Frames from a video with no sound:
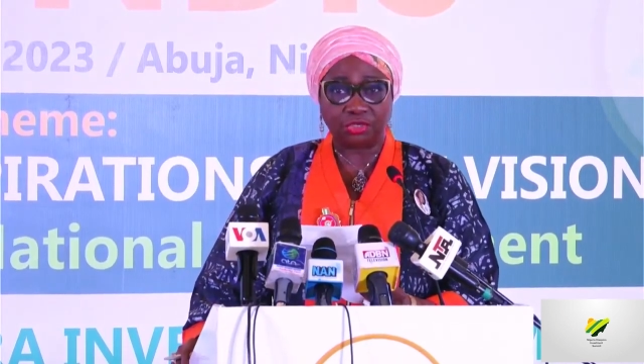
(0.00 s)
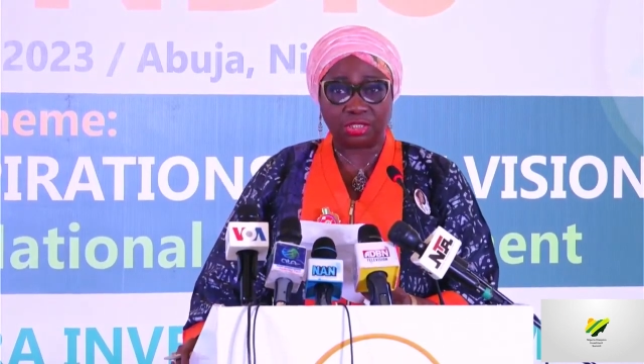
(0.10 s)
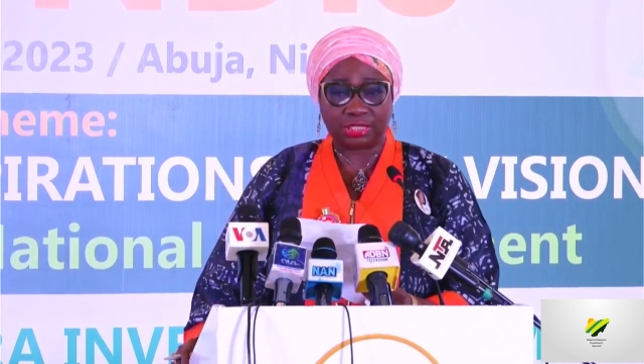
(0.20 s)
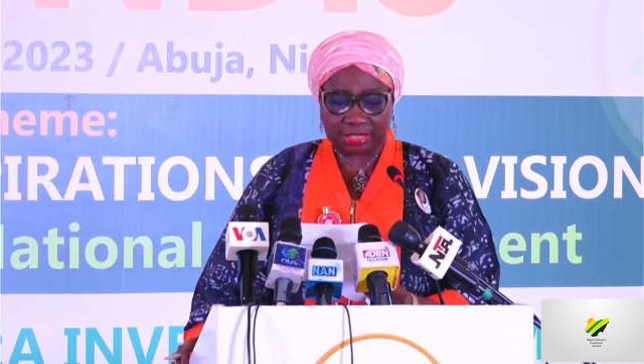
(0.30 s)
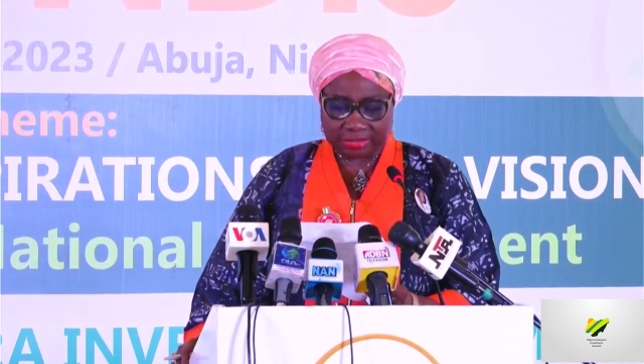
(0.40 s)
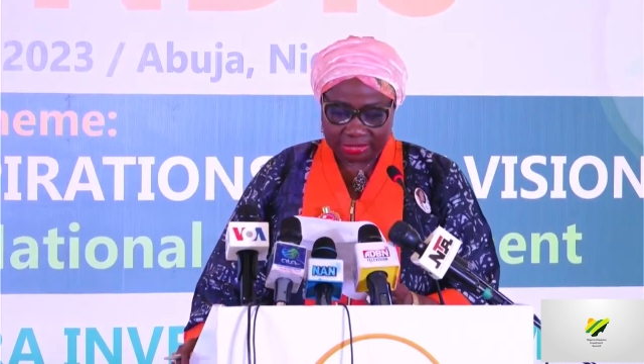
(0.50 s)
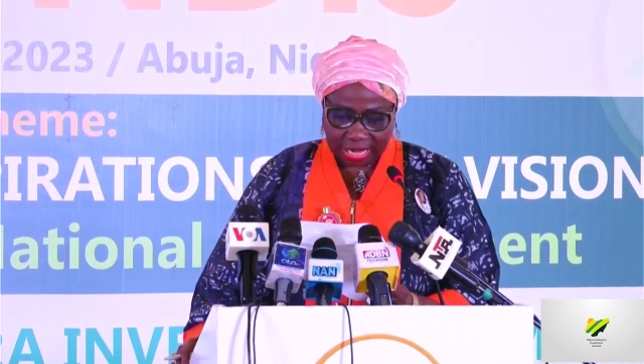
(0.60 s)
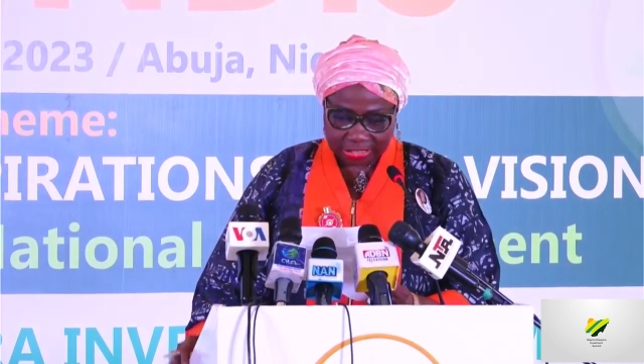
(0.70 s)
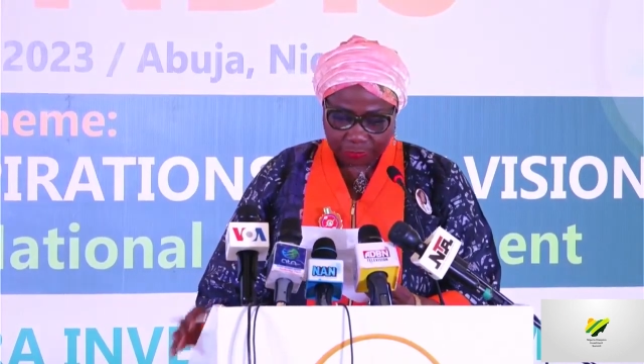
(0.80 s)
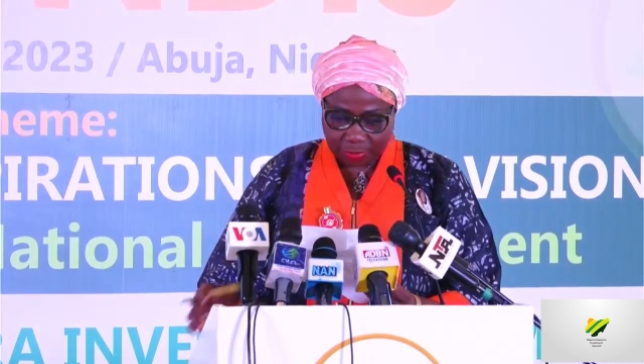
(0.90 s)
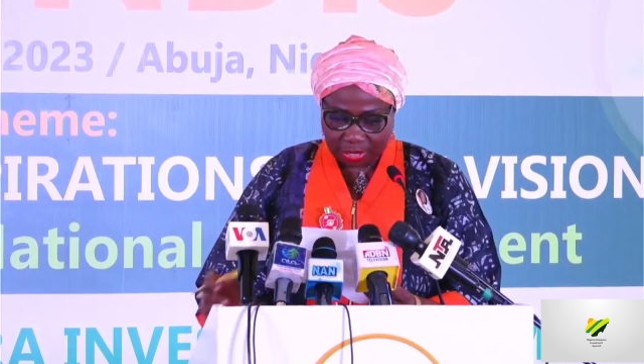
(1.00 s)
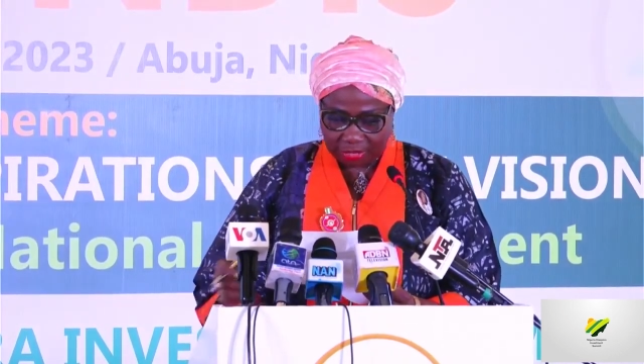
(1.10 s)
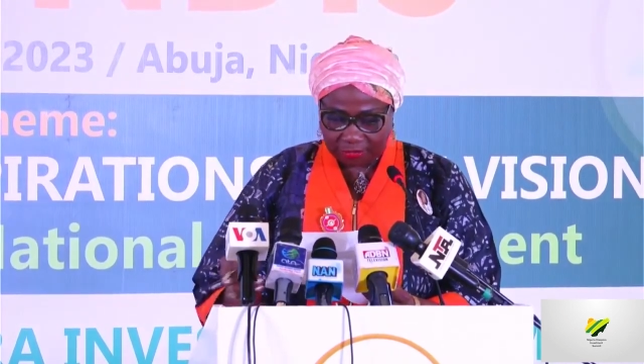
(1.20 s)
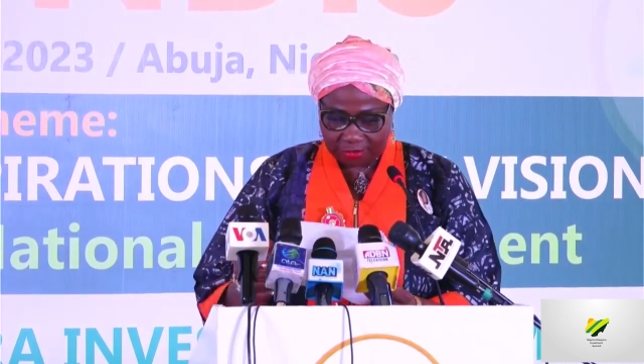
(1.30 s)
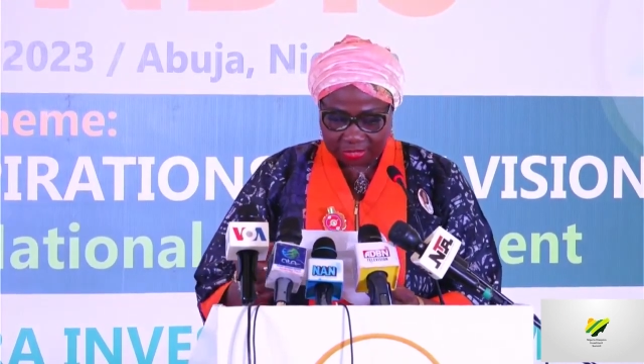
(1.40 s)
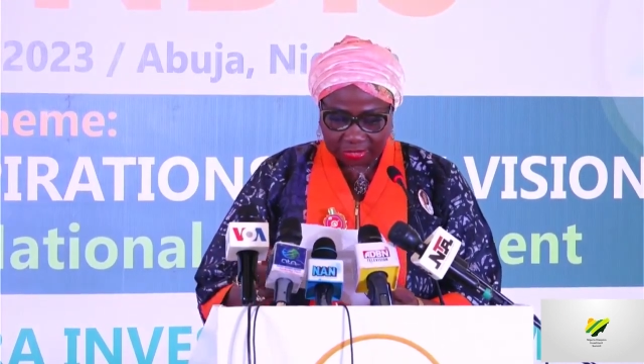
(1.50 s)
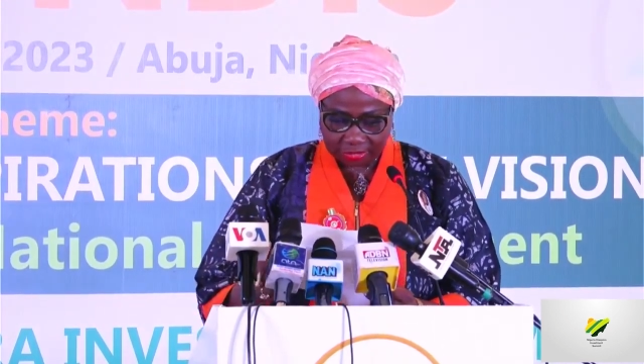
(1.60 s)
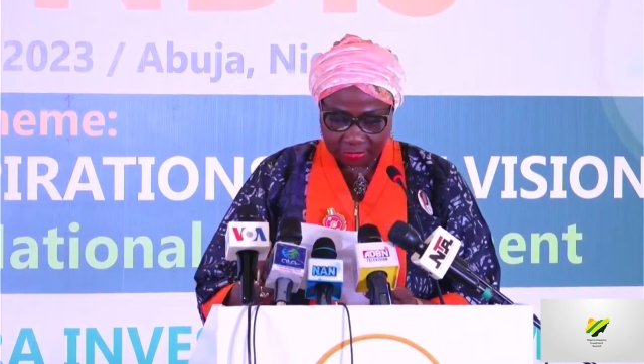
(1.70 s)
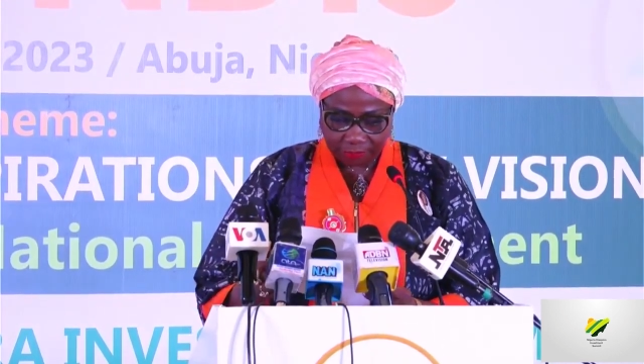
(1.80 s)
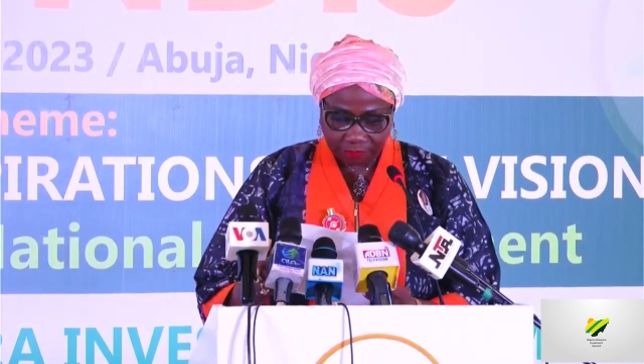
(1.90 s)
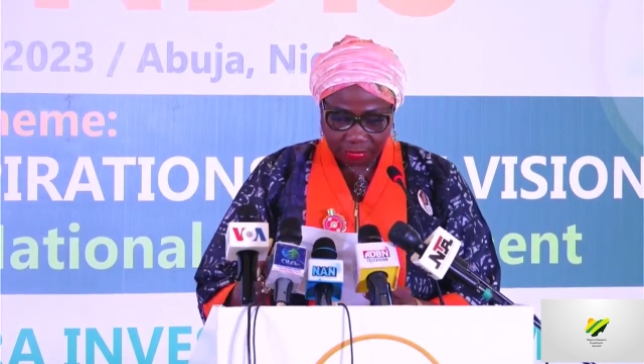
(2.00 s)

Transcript: such as the diaspora investors,